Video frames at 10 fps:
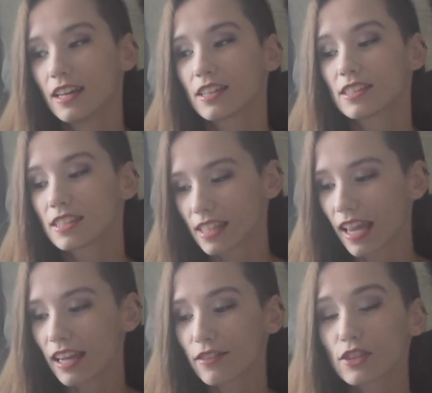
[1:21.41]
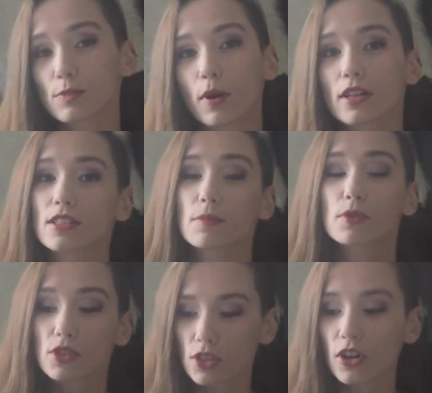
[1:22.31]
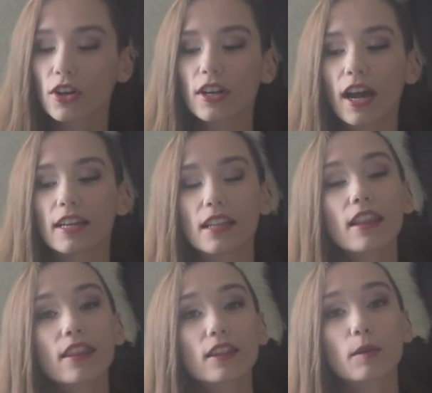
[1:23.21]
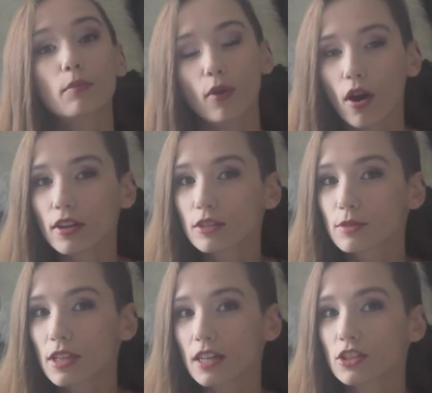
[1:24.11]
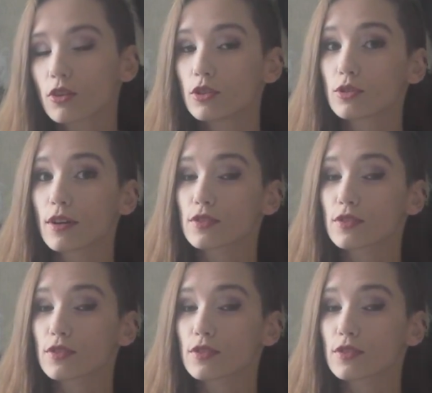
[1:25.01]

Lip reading: state of this box is absurd. I didn't think the product was actually going to have